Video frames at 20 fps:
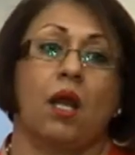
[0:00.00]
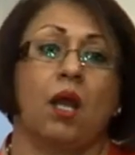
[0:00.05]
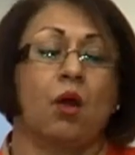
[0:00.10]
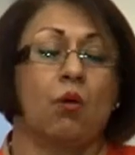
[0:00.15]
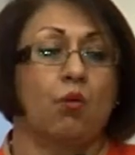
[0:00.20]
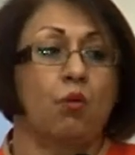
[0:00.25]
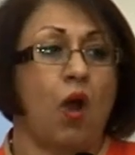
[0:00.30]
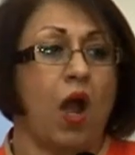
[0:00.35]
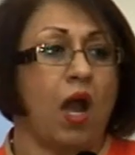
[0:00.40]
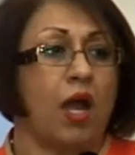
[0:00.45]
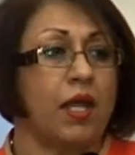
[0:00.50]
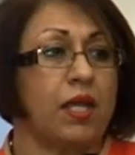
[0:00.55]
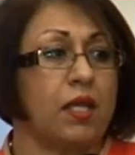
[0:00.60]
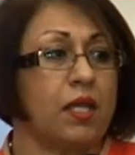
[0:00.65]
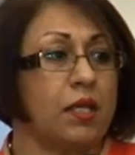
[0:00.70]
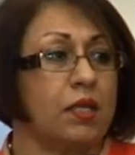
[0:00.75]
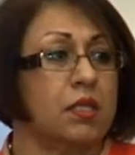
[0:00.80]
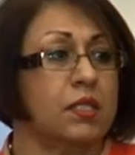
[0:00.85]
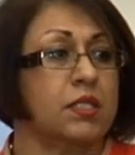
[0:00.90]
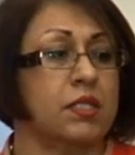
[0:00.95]
why
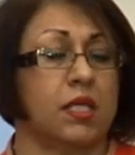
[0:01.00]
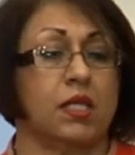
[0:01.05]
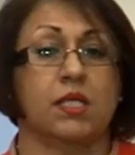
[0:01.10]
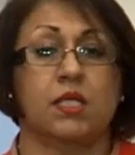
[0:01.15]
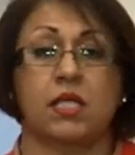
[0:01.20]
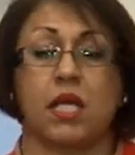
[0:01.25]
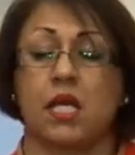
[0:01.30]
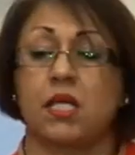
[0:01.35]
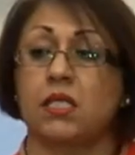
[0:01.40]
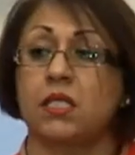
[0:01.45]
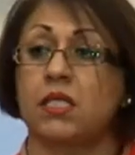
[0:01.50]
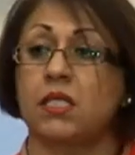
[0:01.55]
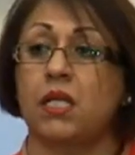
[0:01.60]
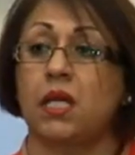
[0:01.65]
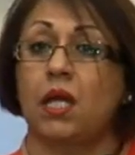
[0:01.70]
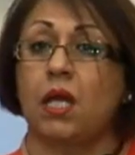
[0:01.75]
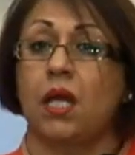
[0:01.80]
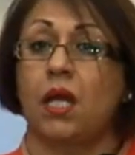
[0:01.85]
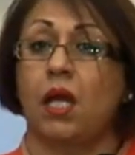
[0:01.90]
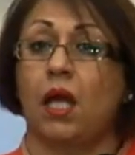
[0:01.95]
the success
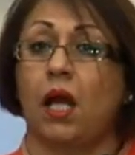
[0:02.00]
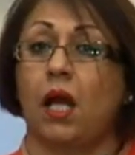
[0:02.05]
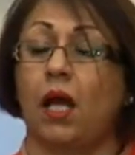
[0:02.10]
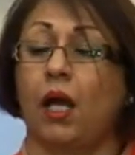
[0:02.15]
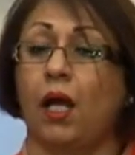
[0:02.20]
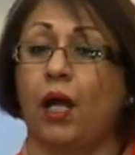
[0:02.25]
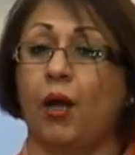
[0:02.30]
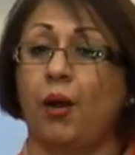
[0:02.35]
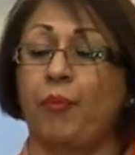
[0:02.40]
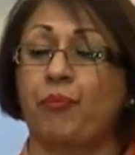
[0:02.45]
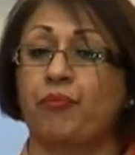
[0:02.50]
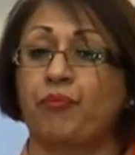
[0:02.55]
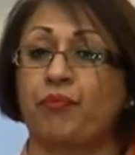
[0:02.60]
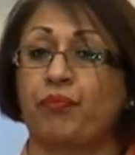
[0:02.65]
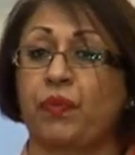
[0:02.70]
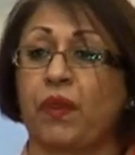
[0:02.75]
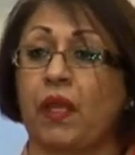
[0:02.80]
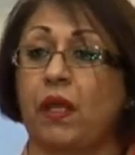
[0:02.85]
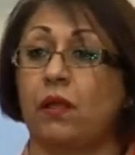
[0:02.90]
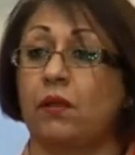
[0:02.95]

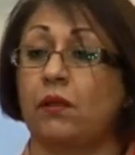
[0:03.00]
of